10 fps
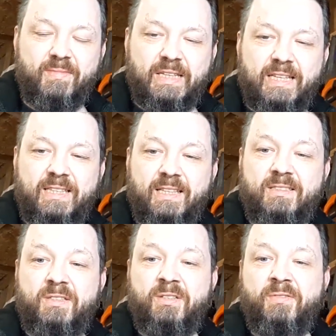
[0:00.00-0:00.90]
I think there's
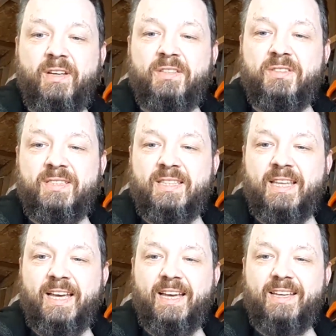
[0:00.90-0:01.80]
two versions
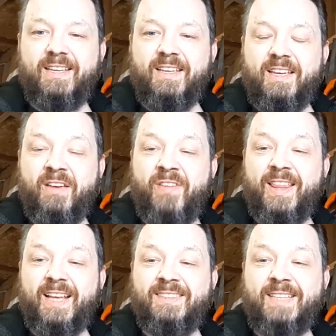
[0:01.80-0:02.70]
there. In
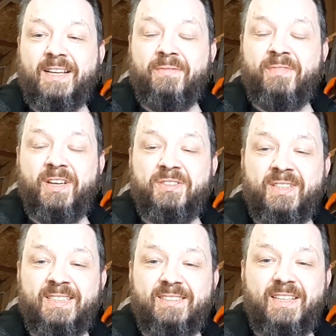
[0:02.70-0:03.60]
fact, that second
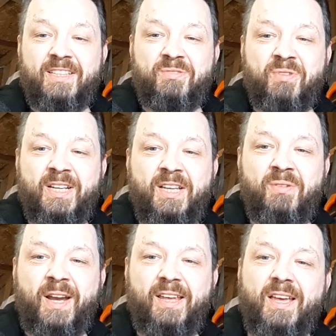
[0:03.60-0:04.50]
version is really
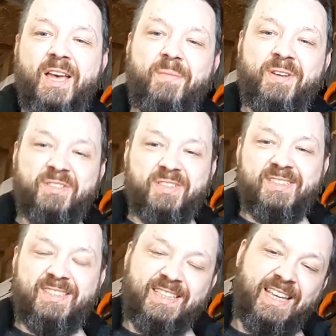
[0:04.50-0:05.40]
great because you can
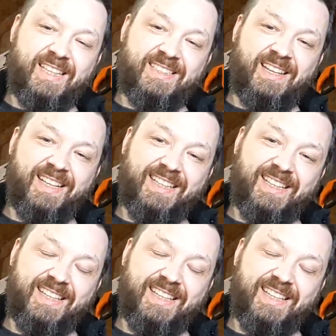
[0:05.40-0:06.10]
see it's like,